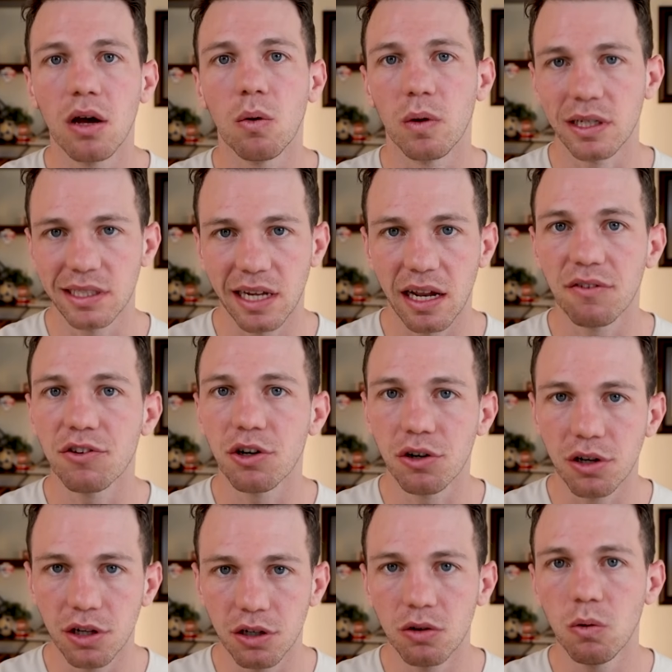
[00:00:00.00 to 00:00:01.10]
Once again, if you're
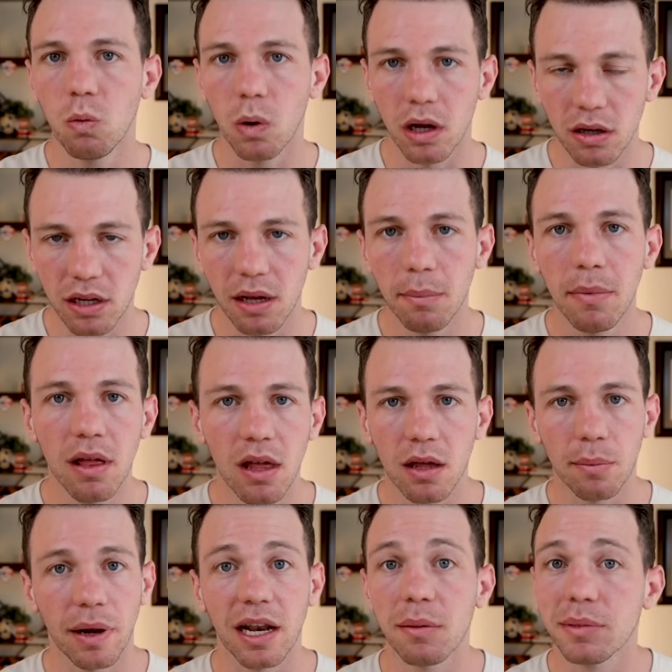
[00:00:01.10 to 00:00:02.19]
new, welcome.
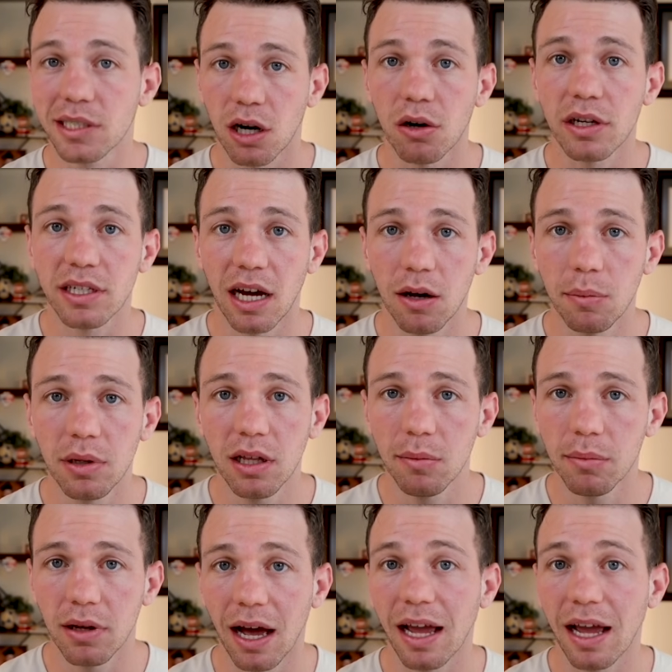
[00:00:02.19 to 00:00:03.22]
My name is Taublieb.